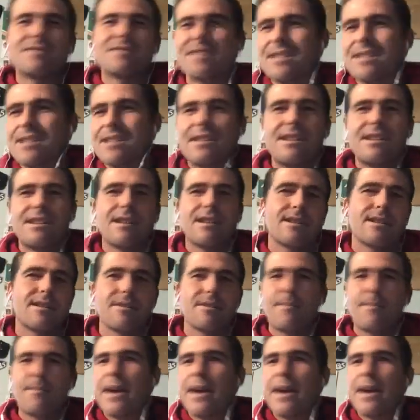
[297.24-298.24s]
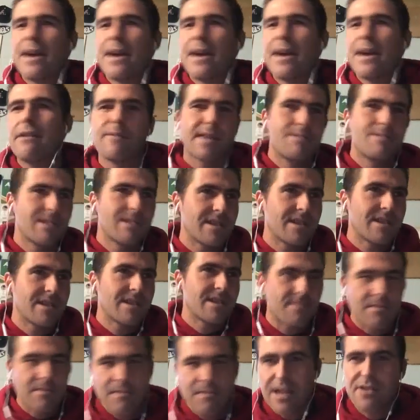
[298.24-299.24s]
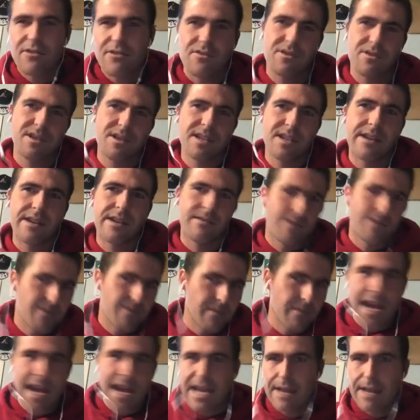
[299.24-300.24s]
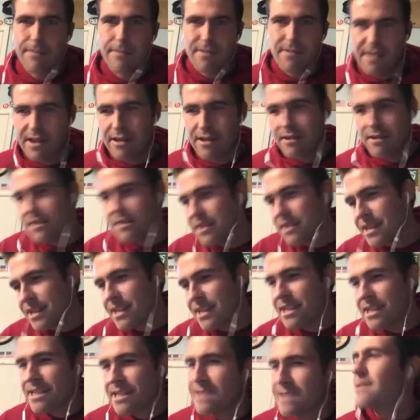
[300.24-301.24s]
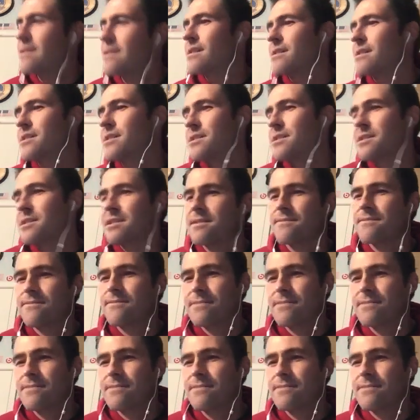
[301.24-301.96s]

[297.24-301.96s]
it's like, Packers make the playoffs, but Rodgers is out and their backup's out. It's like, it's